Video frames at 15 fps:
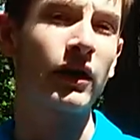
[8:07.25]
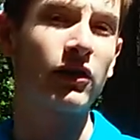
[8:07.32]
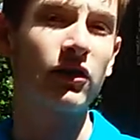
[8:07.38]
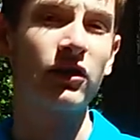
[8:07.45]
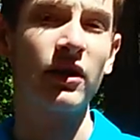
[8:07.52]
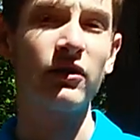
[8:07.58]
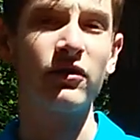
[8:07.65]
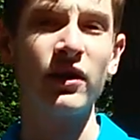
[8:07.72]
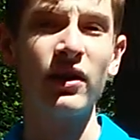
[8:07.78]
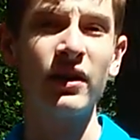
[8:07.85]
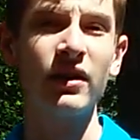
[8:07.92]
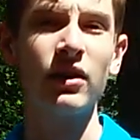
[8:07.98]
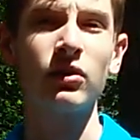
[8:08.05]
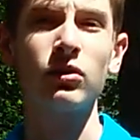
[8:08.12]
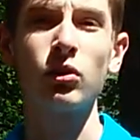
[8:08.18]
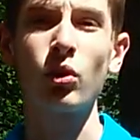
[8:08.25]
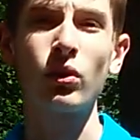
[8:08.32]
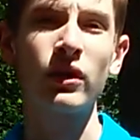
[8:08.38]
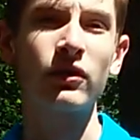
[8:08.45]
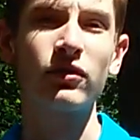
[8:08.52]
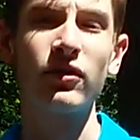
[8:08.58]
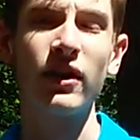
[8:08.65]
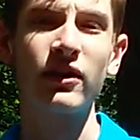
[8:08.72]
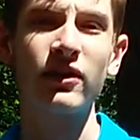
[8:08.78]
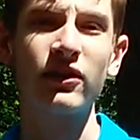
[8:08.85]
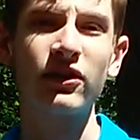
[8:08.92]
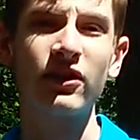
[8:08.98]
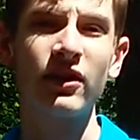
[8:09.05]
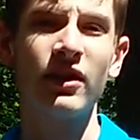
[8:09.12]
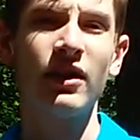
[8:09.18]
This is a very alluring fragrance.